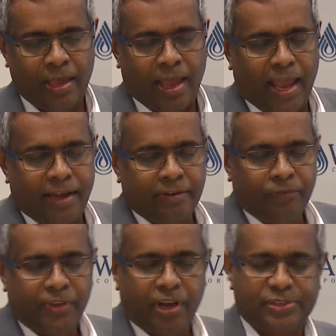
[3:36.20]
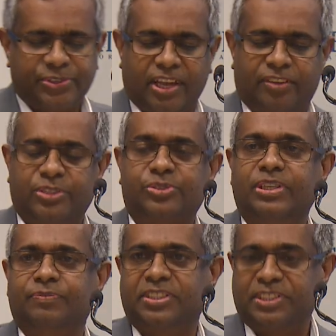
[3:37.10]
And we also have
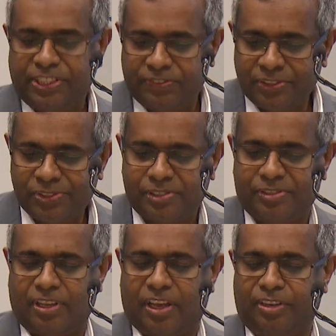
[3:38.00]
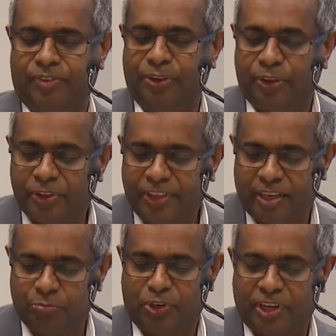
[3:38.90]
extreme weather events, and we know
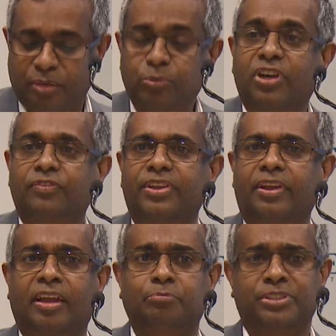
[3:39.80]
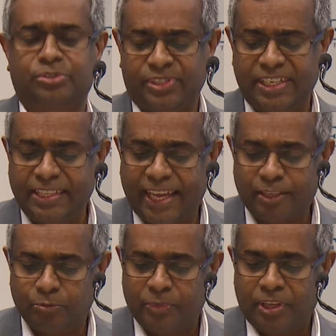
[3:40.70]
that more and more we happen to see that.
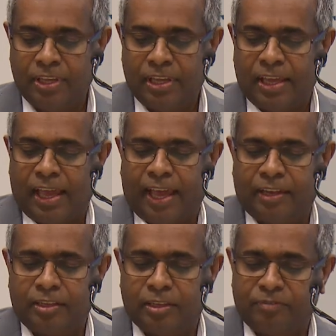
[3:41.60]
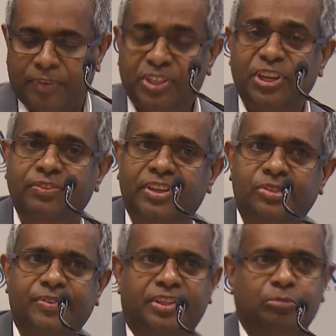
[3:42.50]
And weather
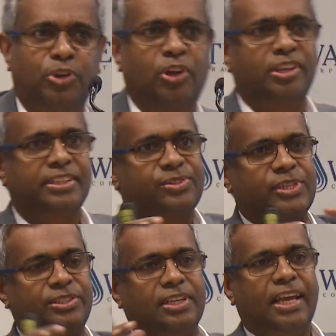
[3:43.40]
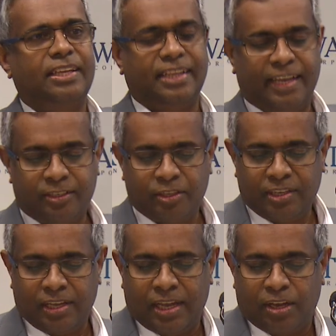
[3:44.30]
events with a monolithic structure like that,
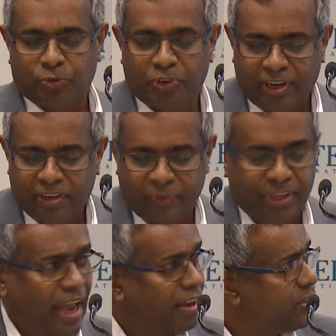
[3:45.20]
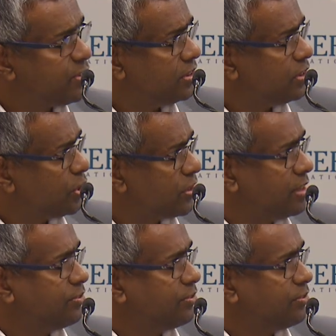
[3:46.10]
I will show some